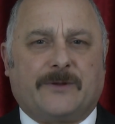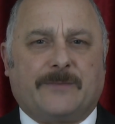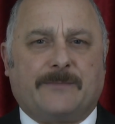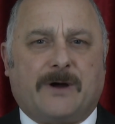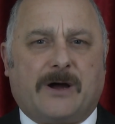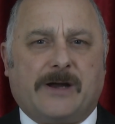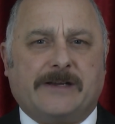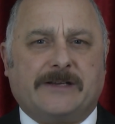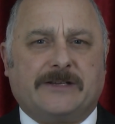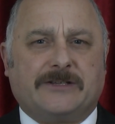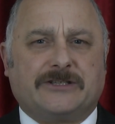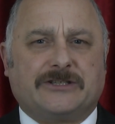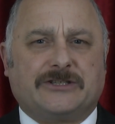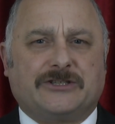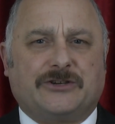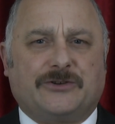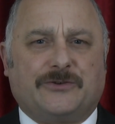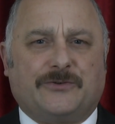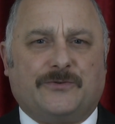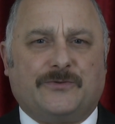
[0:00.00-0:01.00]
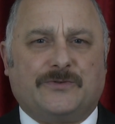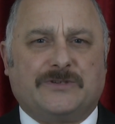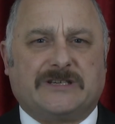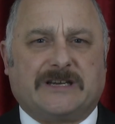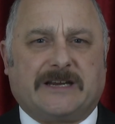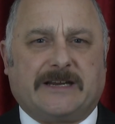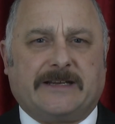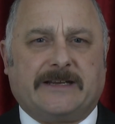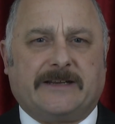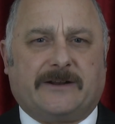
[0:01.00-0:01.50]
the minus 2
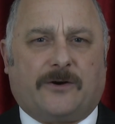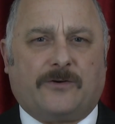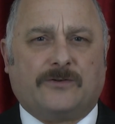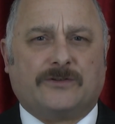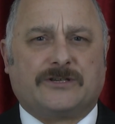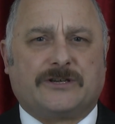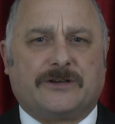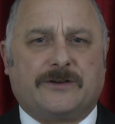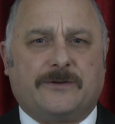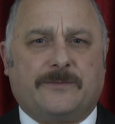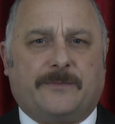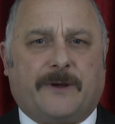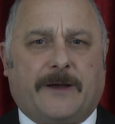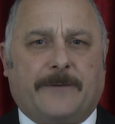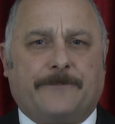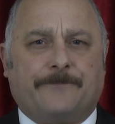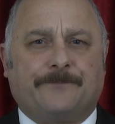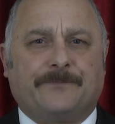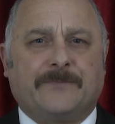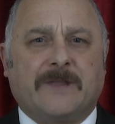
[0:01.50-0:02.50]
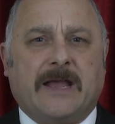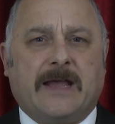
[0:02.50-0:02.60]
seen in October,